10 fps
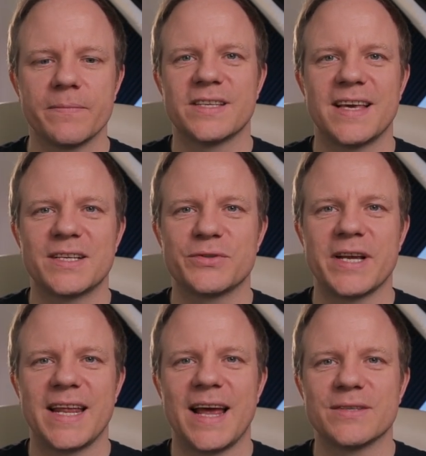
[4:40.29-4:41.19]
So thanks for
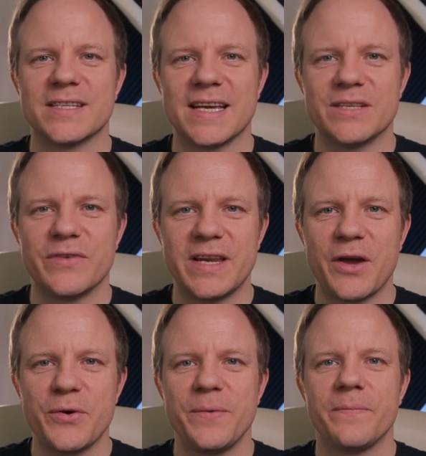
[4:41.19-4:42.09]
checking out today's
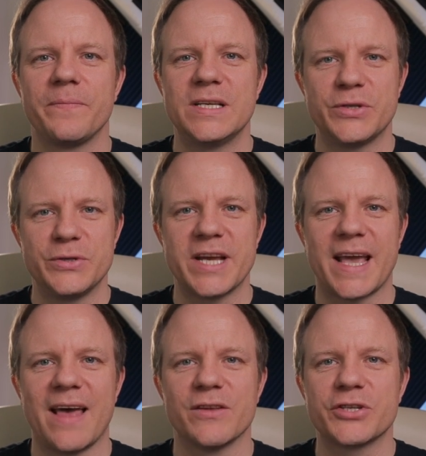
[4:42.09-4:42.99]
video. Please do
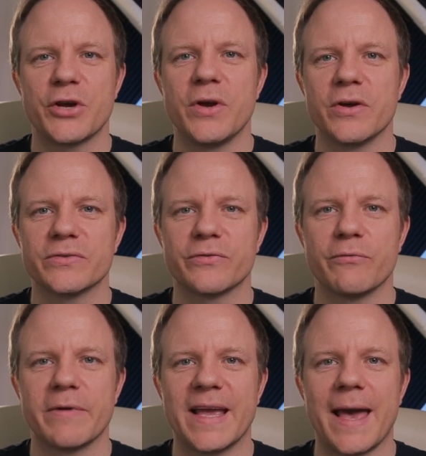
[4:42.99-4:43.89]
check out the show notes
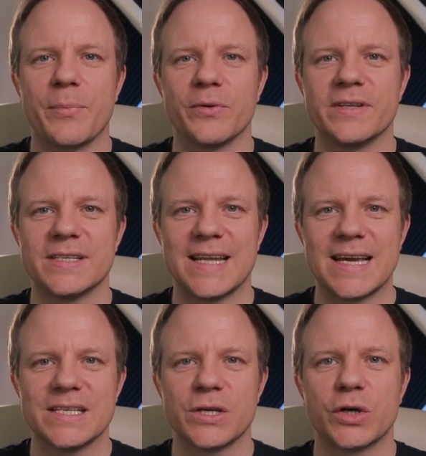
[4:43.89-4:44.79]
for a recap on
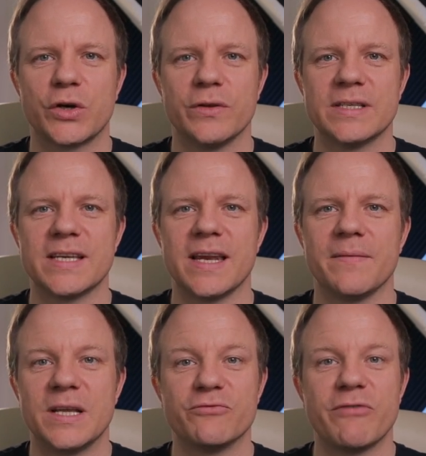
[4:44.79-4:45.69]
today's content.
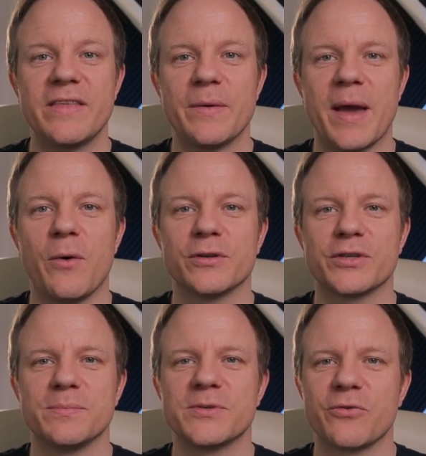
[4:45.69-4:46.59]
Please ring the bell or
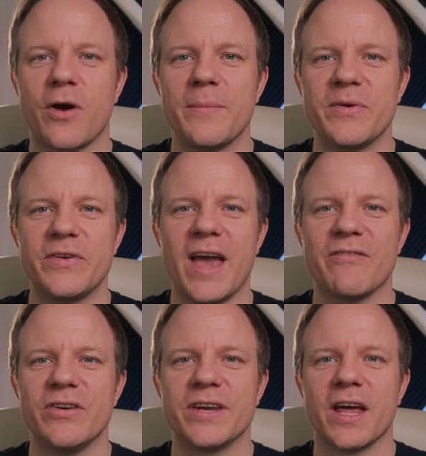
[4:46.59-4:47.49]
subscribe if you
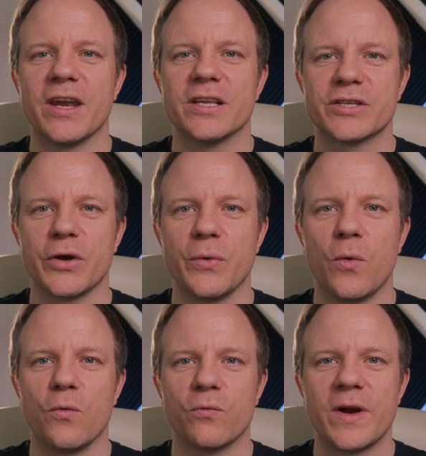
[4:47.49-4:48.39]
haven't done so
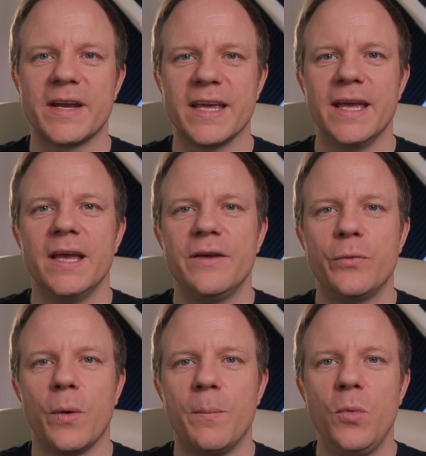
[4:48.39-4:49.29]
already. If
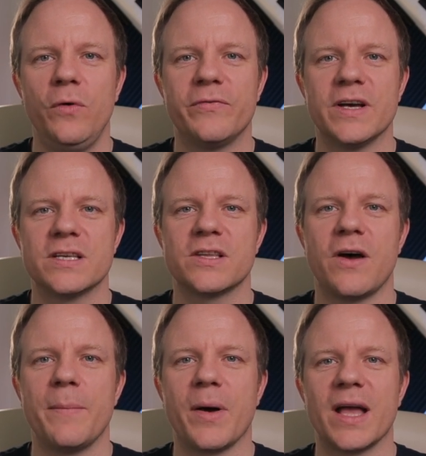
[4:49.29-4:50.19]
you want more
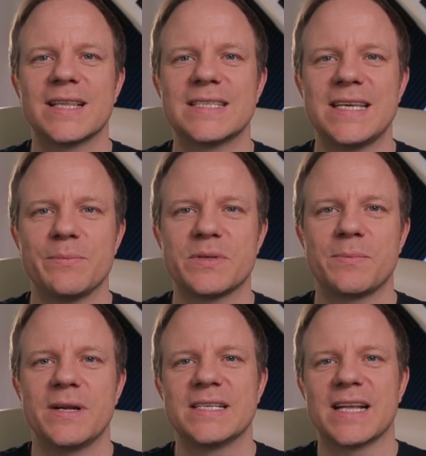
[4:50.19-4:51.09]
first-time buyer tips,
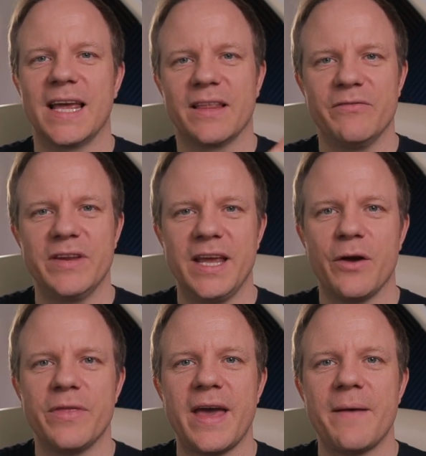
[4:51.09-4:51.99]
please click the
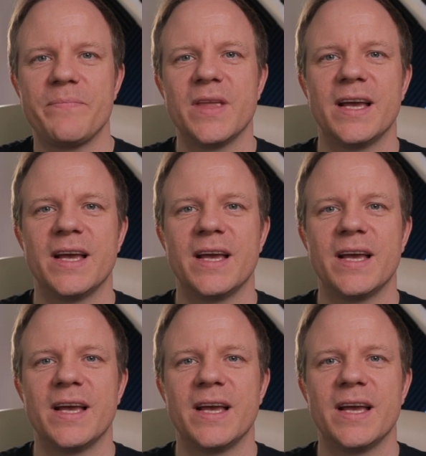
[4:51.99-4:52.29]
video there.